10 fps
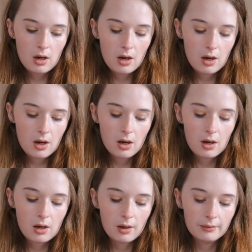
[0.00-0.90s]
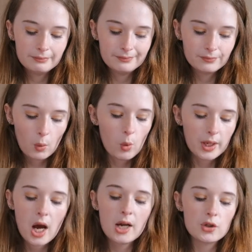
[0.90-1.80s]
are
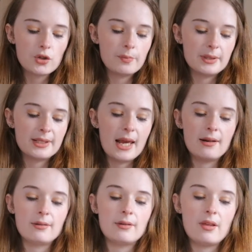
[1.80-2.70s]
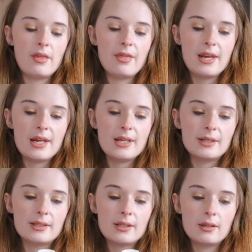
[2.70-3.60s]
100%
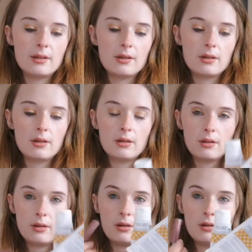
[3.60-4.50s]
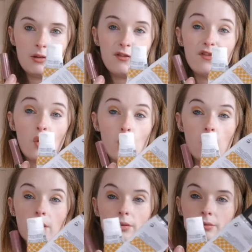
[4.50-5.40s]
these four.
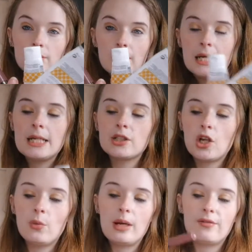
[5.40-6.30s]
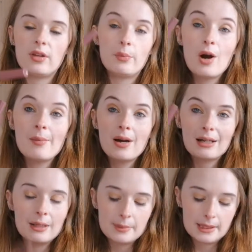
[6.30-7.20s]
So we have the Primark
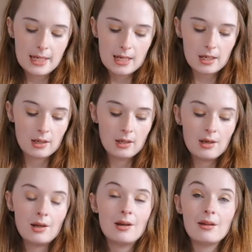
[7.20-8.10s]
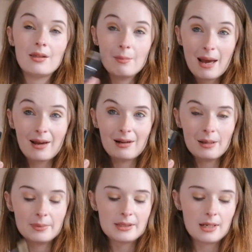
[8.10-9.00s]
lipstick, the MAC
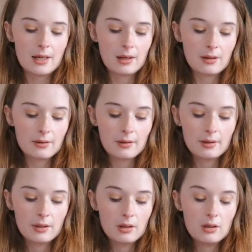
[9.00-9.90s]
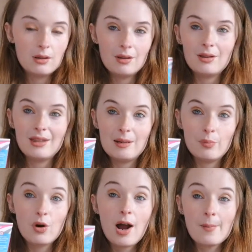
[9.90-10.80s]
lipstick, the
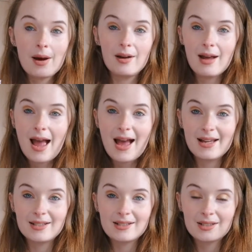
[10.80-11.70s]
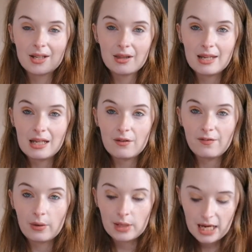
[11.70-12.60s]
primer, and the
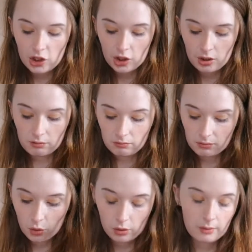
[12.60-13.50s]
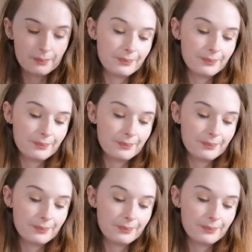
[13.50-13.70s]
foundation or